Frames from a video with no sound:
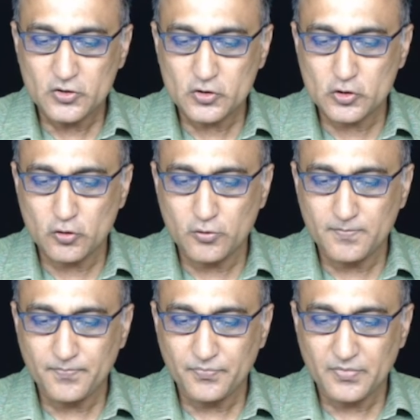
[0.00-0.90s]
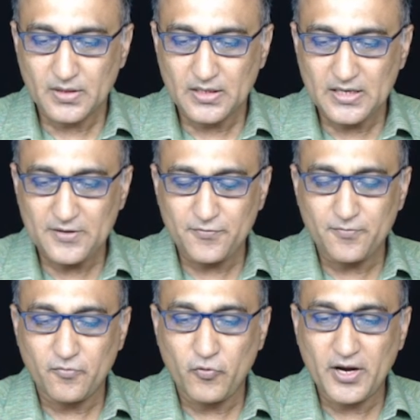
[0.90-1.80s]
So, if
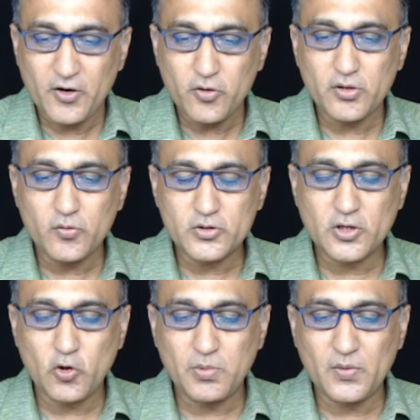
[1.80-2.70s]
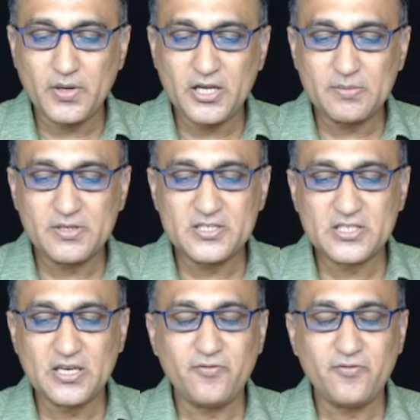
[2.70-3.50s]
where do you use global variables?